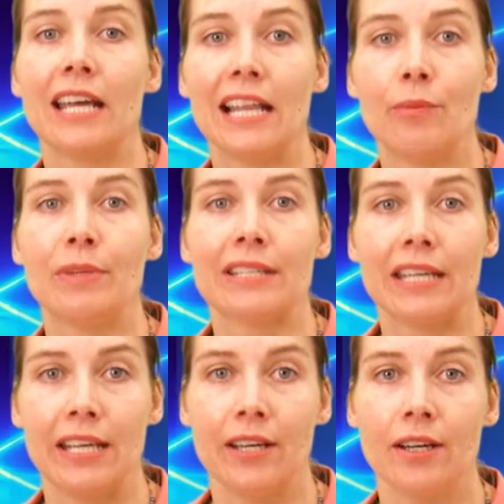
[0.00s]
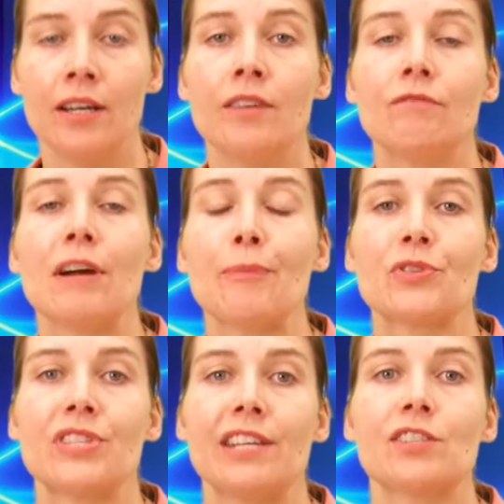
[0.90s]
element here
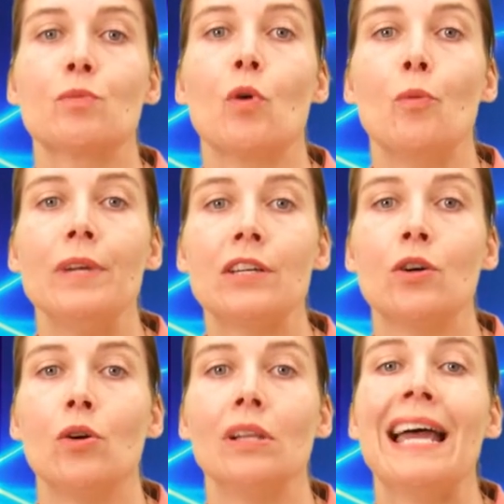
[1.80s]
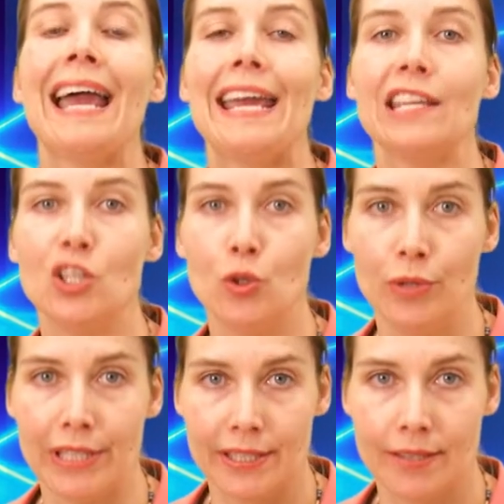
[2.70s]
represents what we call a
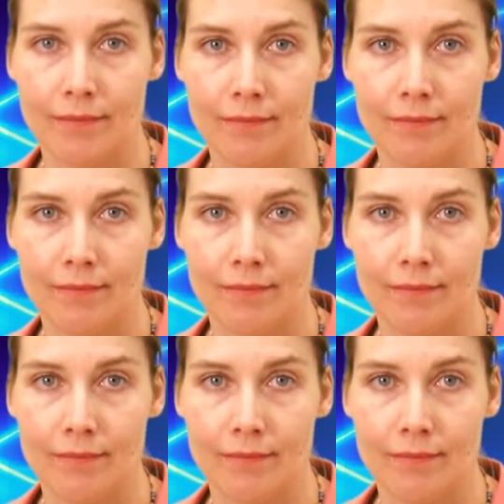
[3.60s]
unit.